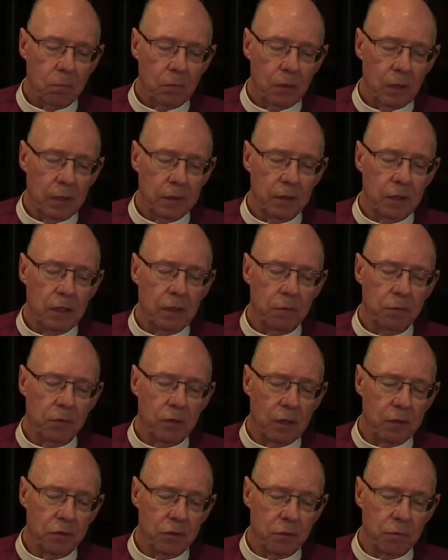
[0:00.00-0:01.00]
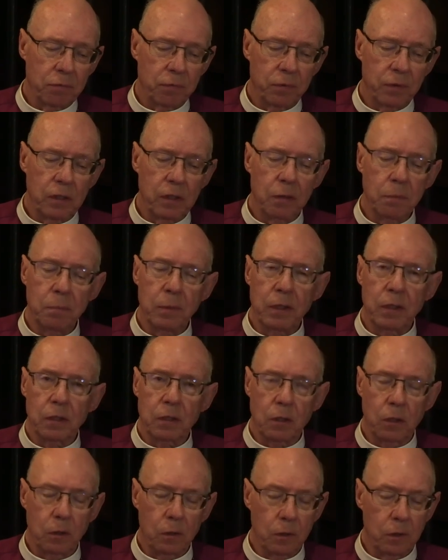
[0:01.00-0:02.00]
and gives us the freedom and the
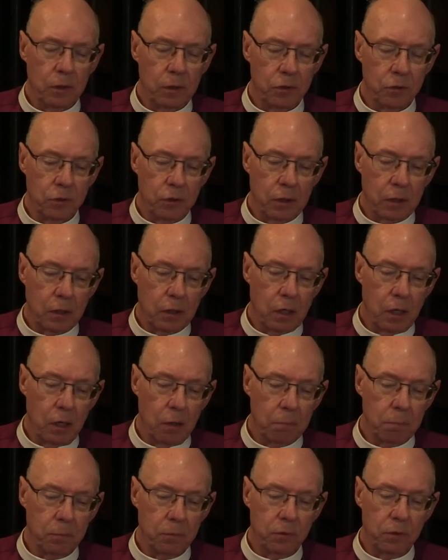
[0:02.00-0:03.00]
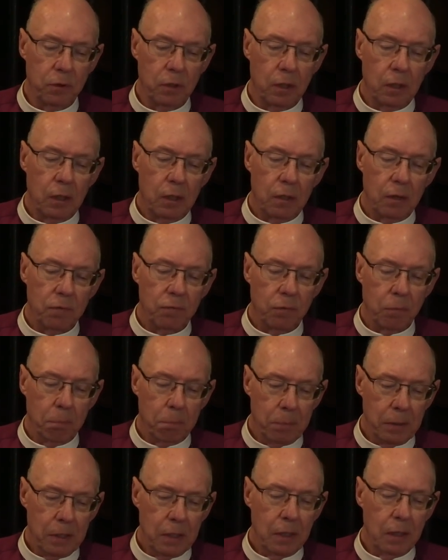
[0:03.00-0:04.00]
courage that comes
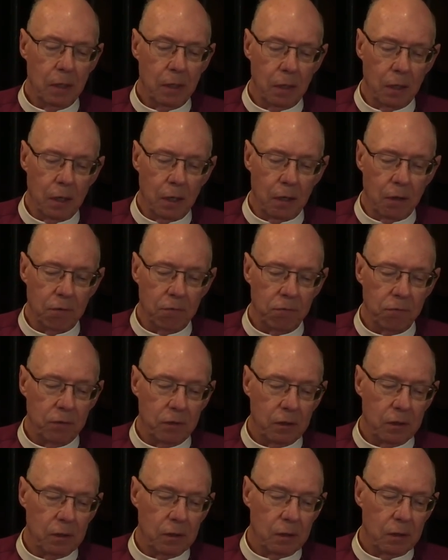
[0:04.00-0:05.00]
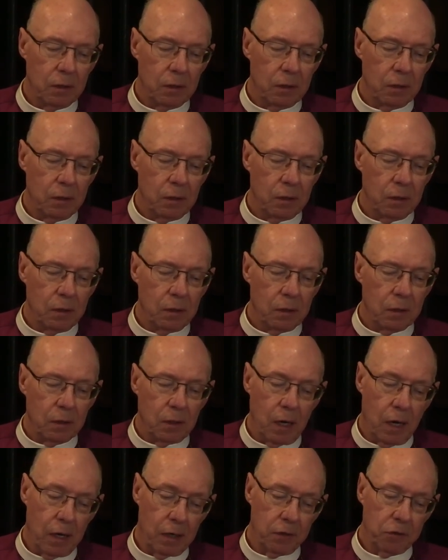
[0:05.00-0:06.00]
from being loved.
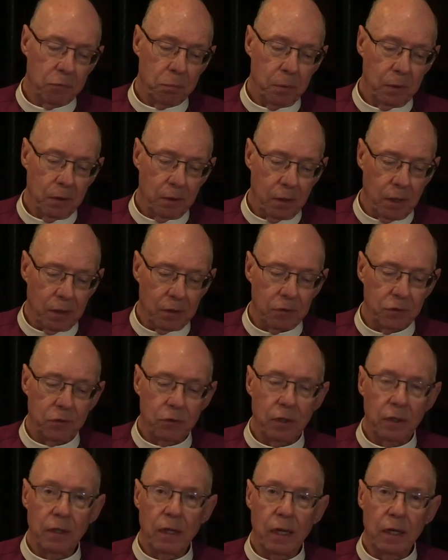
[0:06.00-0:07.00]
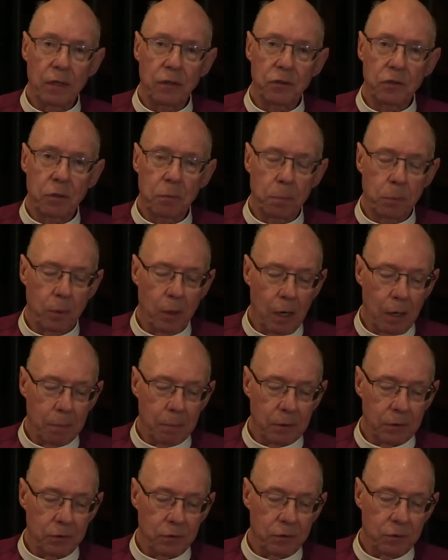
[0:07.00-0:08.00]
God is with us, and that is the
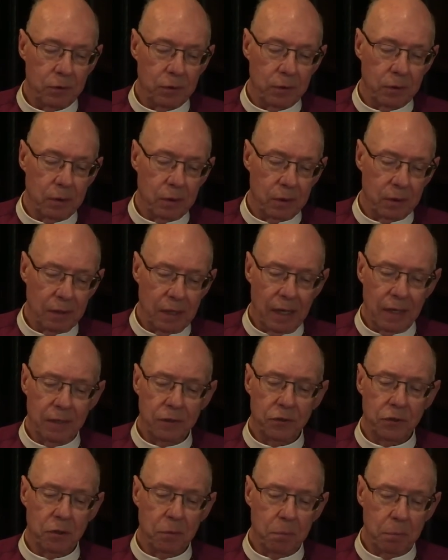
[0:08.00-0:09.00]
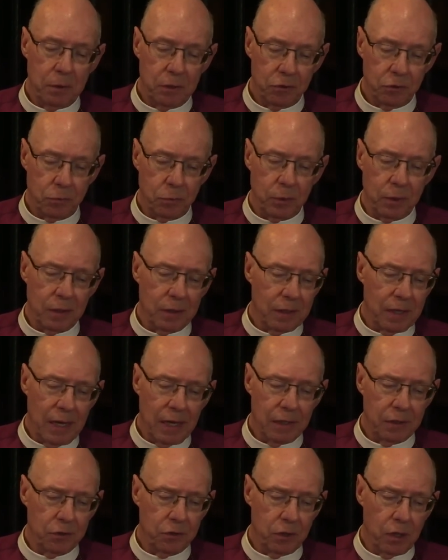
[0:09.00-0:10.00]
promise. That is the mystery, and
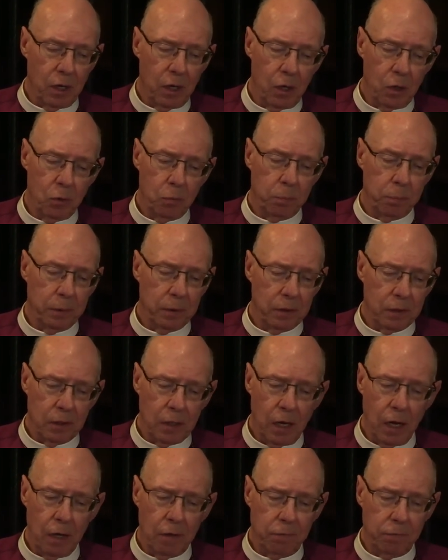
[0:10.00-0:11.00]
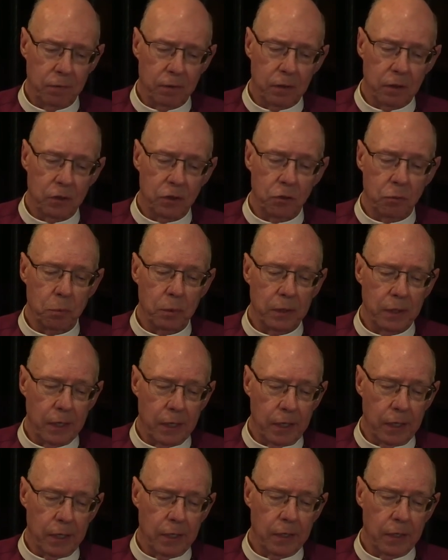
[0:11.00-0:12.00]
that is the hope and the confidence we
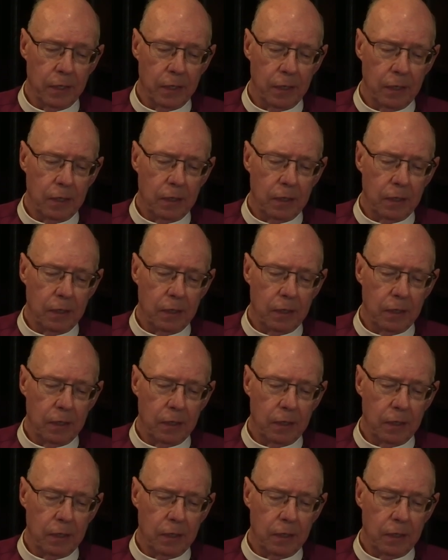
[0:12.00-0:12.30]
gain